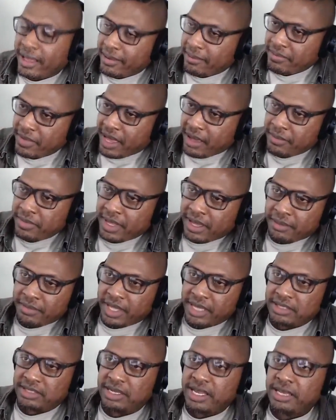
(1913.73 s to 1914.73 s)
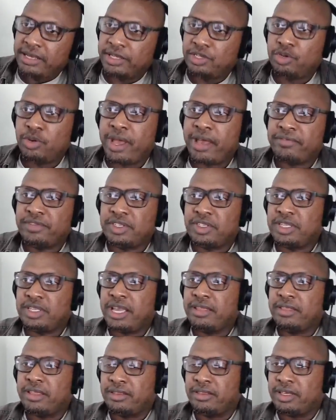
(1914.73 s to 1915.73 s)
am not saying that you have to
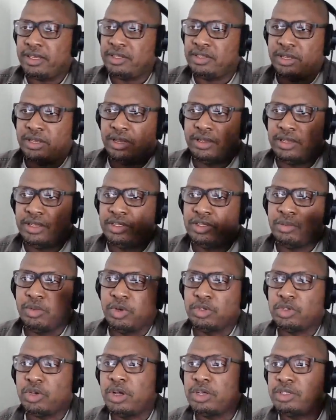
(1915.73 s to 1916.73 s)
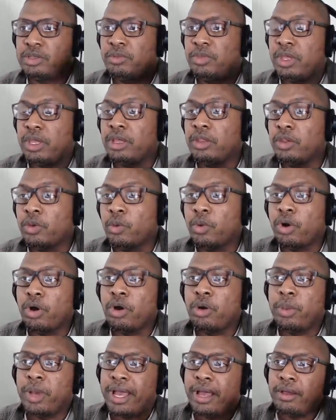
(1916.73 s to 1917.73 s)
say that this gun is the most awesome thing in the
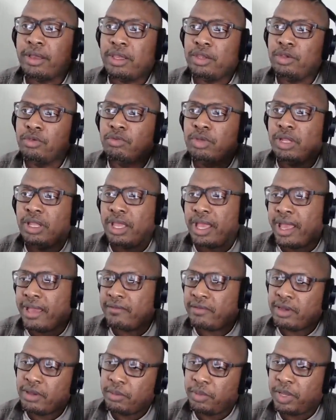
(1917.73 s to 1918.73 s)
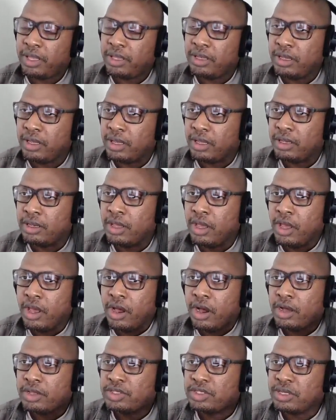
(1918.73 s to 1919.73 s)
world, but how can you really have an opinion
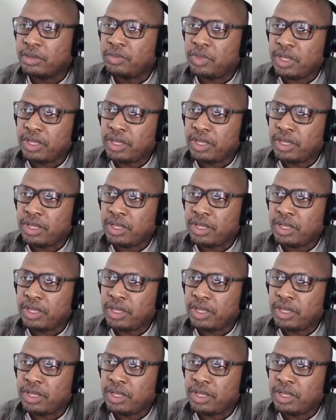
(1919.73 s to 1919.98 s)
on something